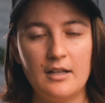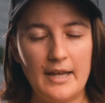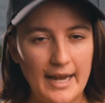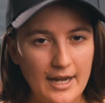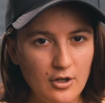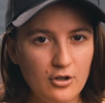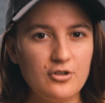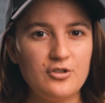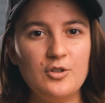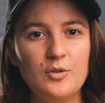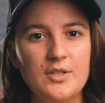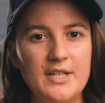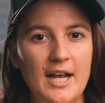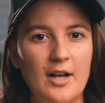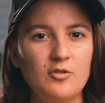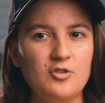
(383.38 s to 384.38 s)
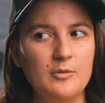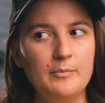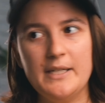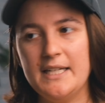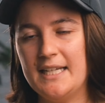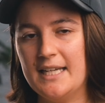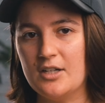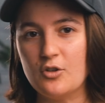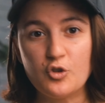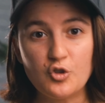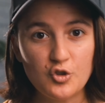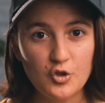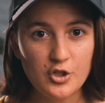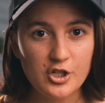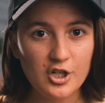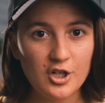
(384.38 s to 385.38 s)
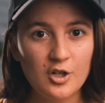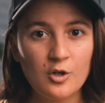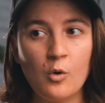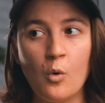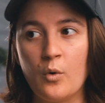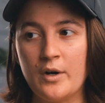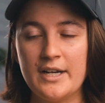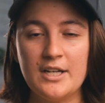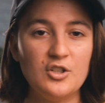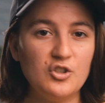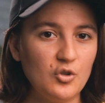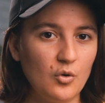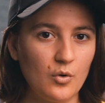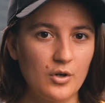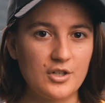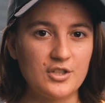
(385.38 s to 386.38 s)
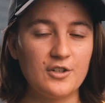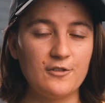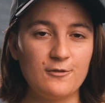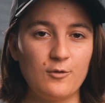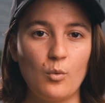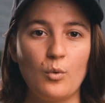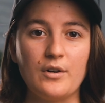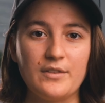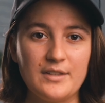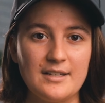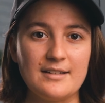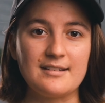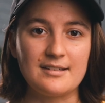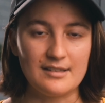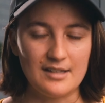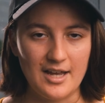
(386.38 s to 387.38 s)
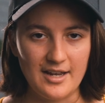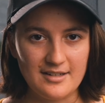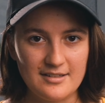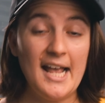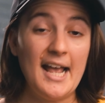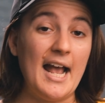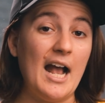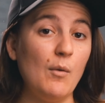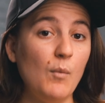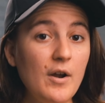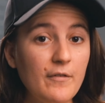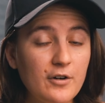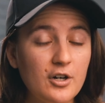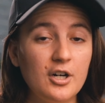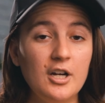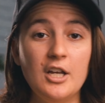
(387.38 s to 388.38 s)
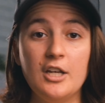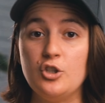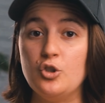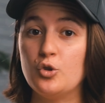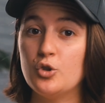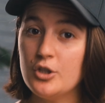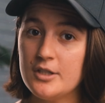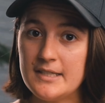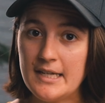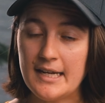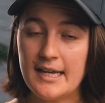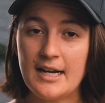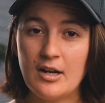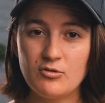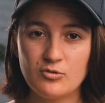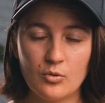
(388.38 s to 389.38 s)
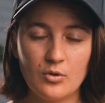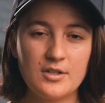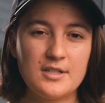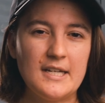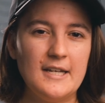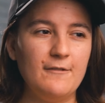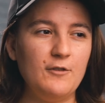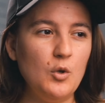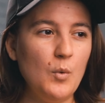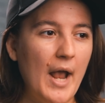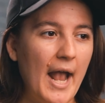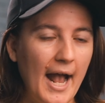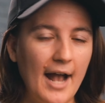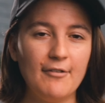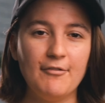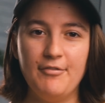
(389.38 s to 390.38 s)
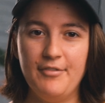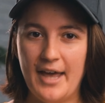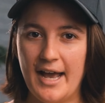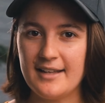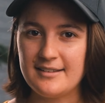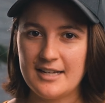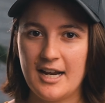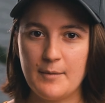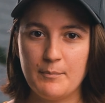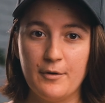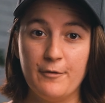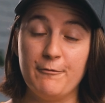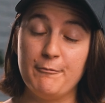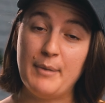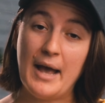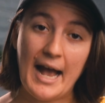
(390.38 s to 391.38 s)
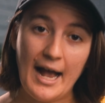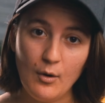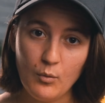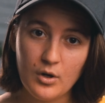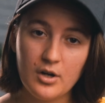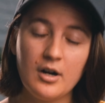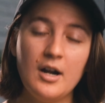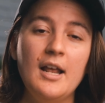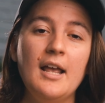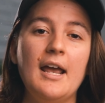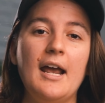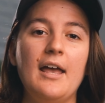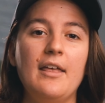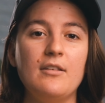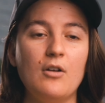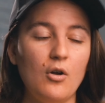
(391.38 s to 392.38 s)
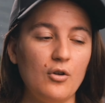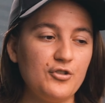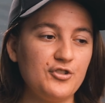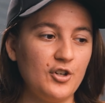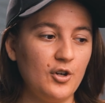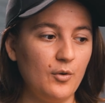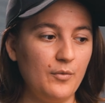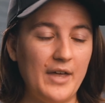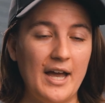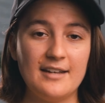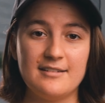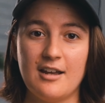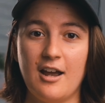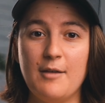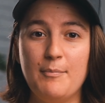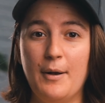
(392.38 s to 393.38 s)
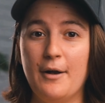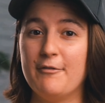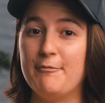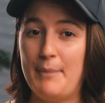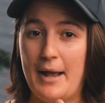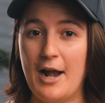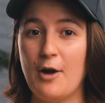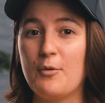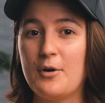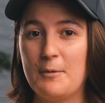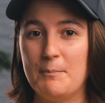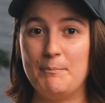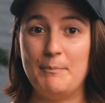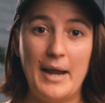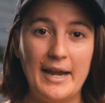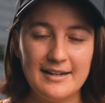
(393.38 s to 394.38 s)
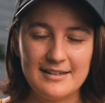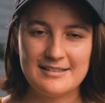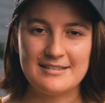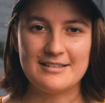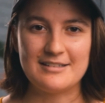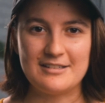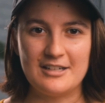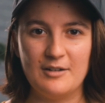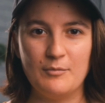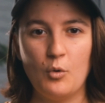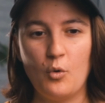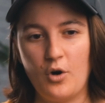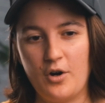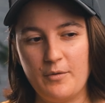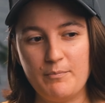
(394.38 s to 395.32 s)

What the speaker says: anchors you down to being in a studio or indoors for this light. However, you could take it outdoors if you have that type of power and also that type of power bank system, or